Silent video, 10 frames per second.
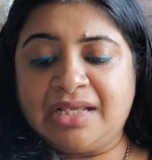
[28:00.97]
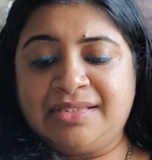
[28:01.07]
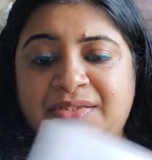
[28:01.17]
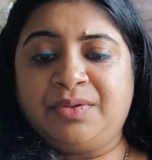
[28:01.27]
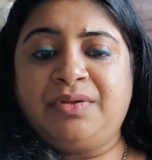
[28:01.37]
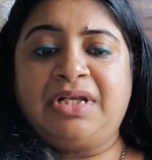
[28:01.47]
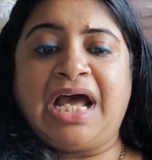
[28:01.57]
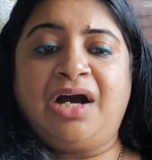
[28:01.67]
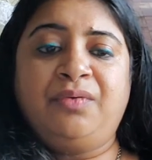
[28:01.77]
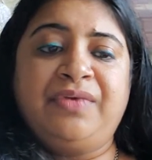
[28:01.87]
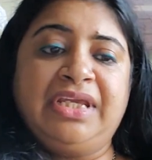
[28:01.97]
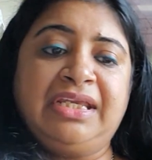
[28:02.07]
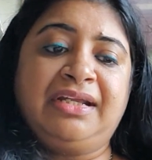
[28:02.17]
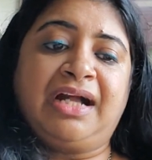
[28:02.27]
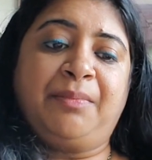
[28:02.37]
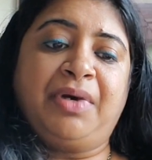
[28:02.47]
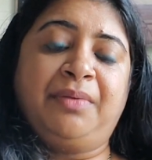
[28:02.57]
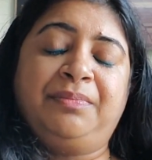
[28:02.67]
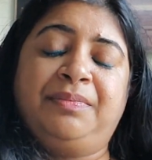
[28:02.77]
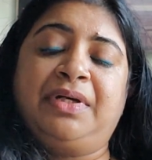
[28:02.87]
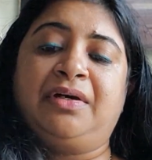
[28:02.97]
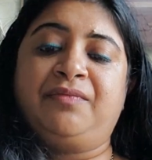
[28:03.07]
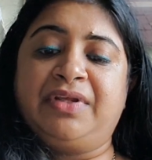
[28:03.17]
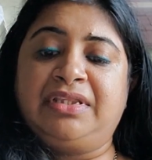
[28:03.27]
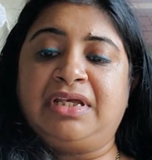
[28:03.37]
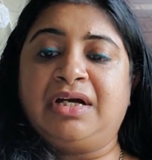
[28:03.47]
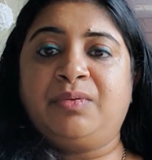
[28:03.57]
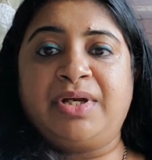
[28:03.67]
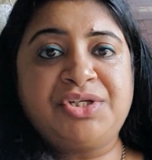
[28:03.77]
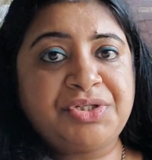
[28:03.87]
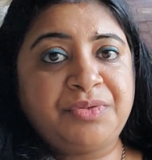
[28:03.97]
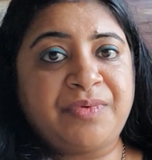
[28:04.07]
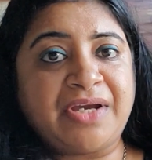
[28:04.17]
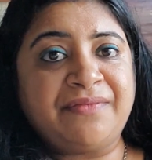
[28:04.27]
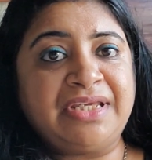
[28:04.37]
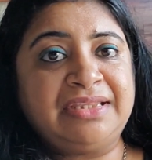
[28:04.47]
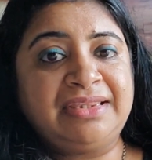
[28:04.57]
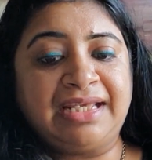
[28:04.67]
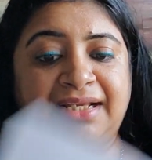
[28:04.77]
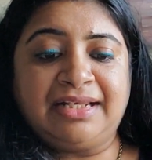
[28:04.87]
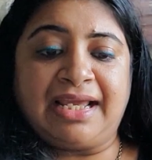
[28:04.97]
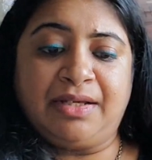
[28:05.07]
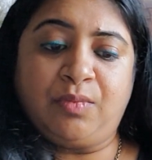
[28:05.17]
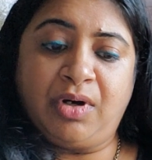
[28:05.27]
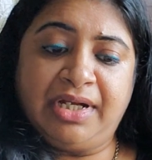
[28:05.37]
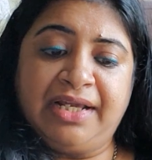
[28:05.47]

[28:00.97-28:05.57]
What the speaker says: So now we come up with a question where we think like, what